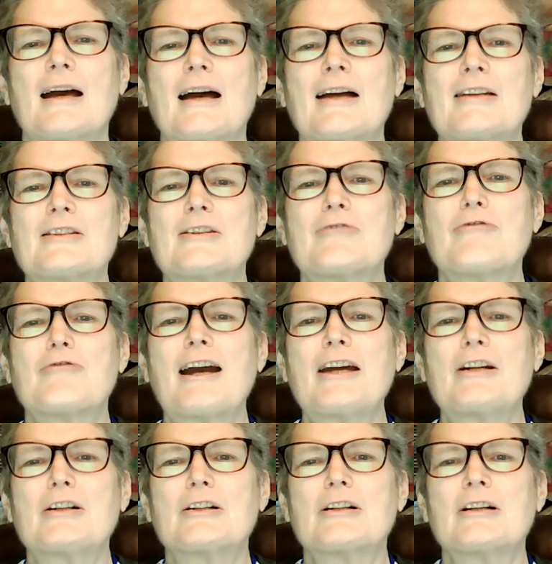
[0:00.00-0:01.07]
As a
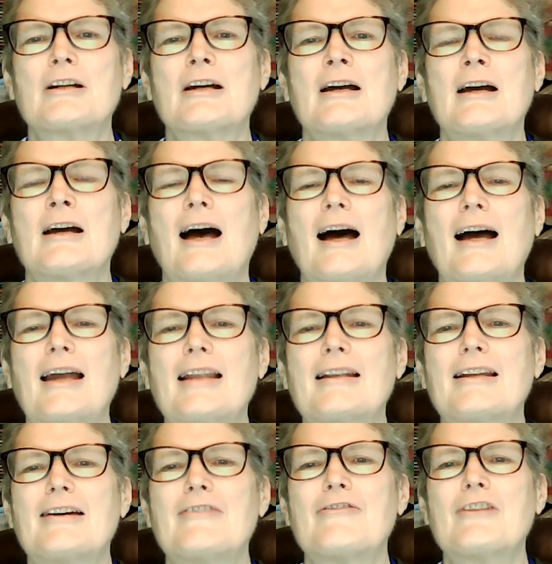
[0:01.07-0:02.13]
writer, I
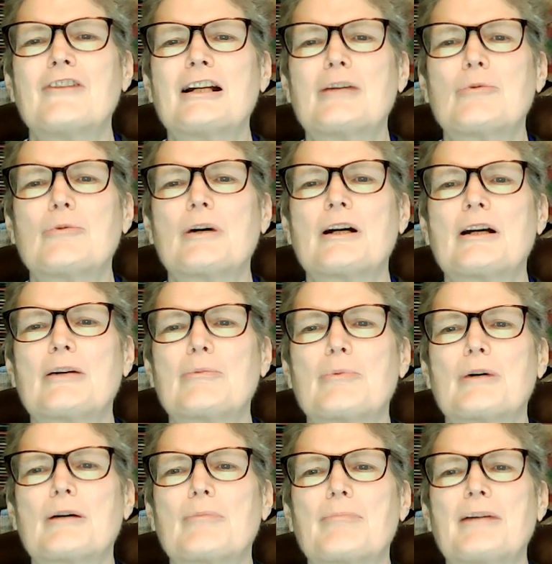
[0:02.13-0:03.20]
live in a world
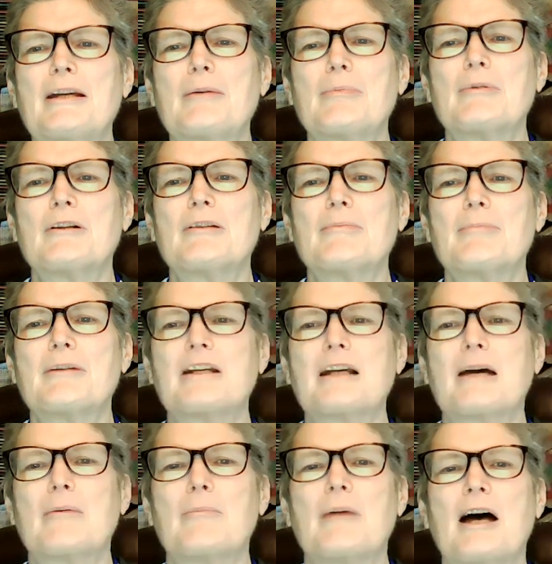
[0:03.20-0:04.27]
where people
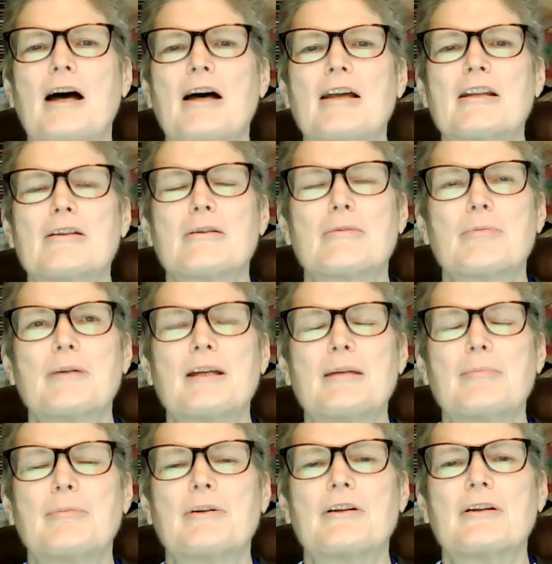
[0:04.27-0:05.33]
become other
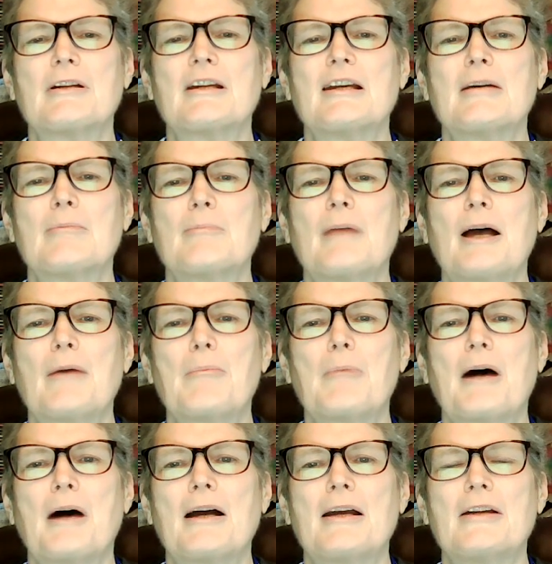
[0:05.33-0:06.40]
people in my
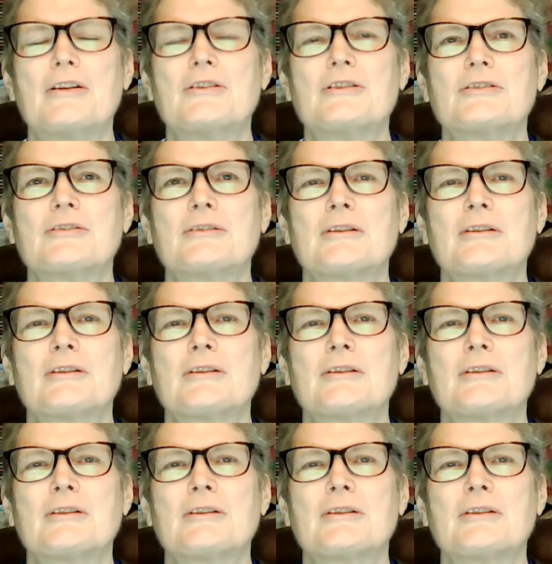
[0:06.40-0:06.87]
mind.